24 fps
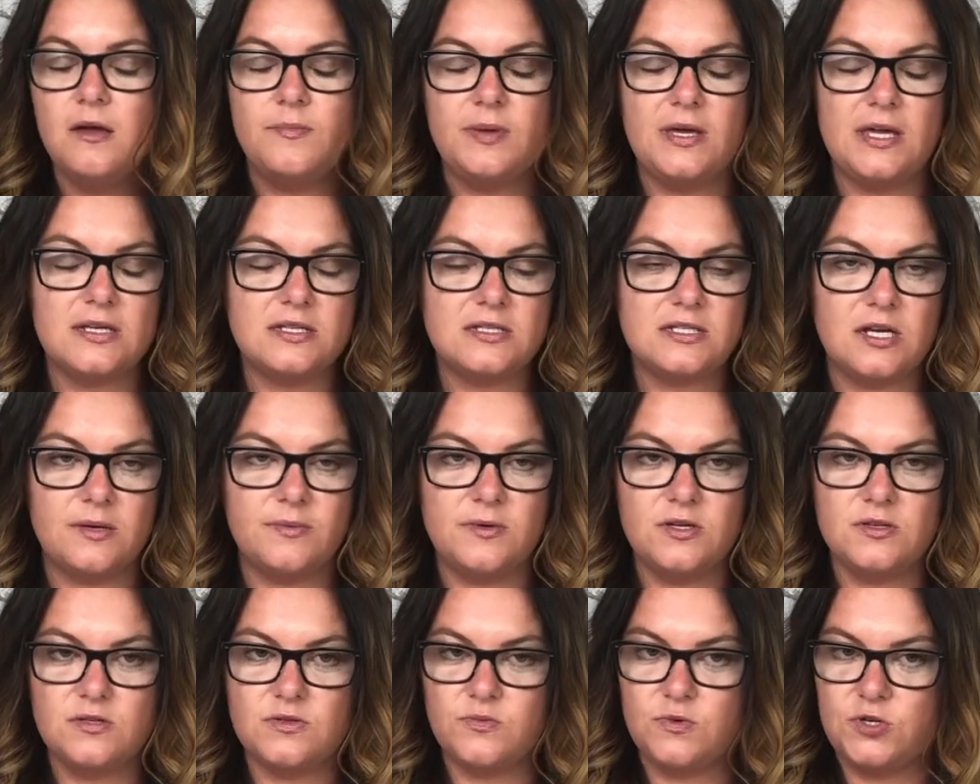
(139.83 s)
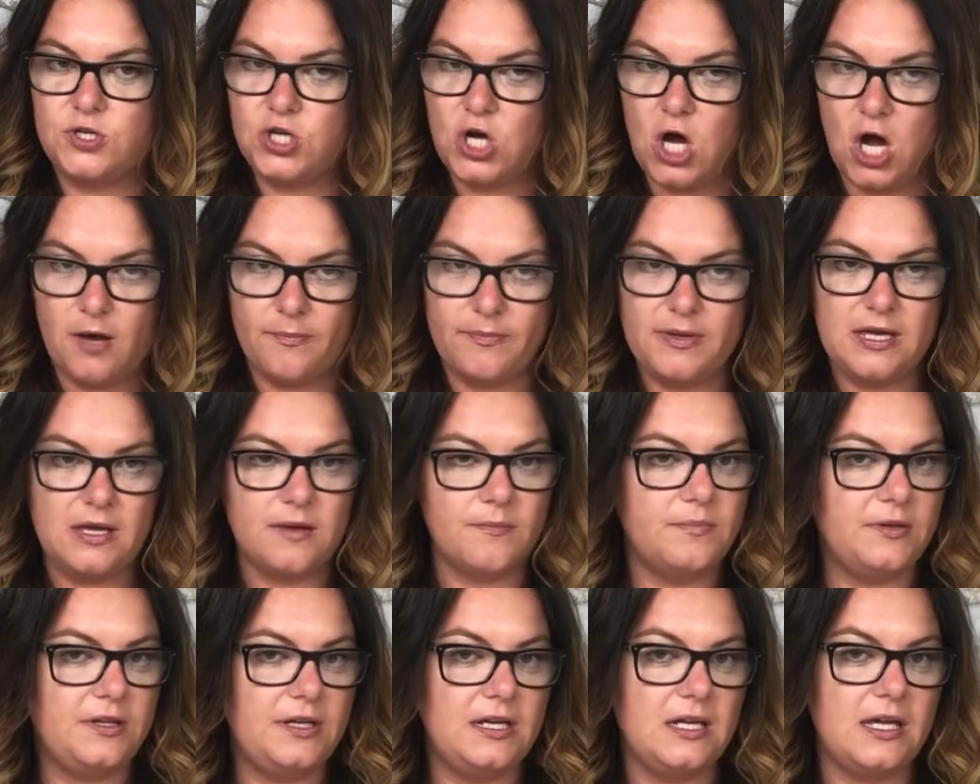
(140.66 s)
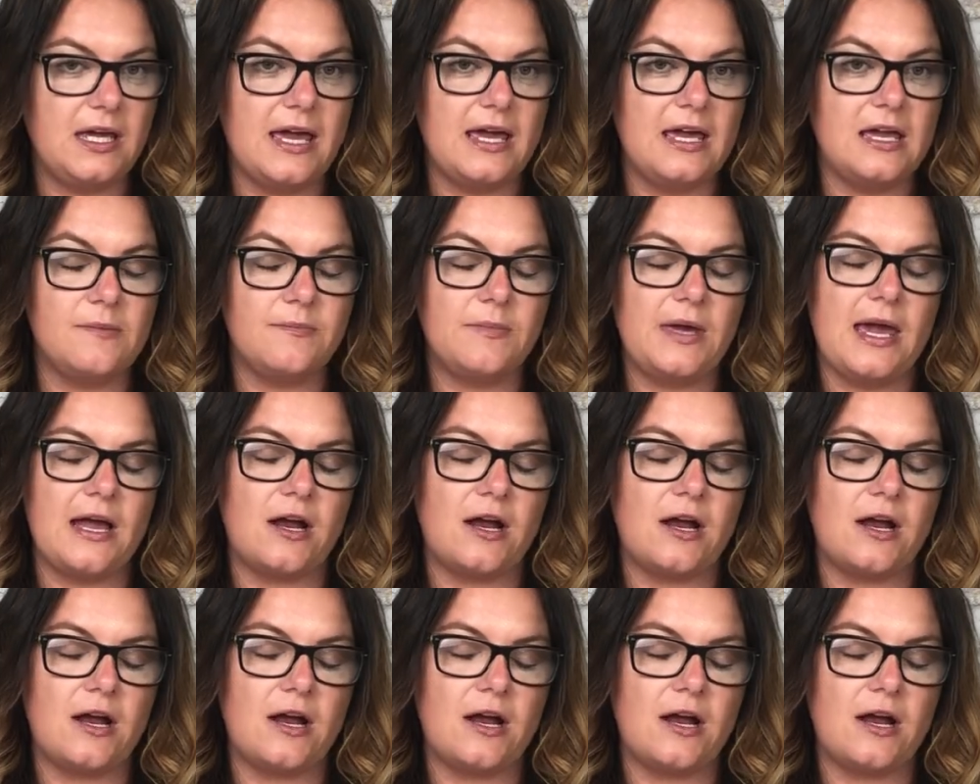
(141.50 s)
P S Ws would not be completing A M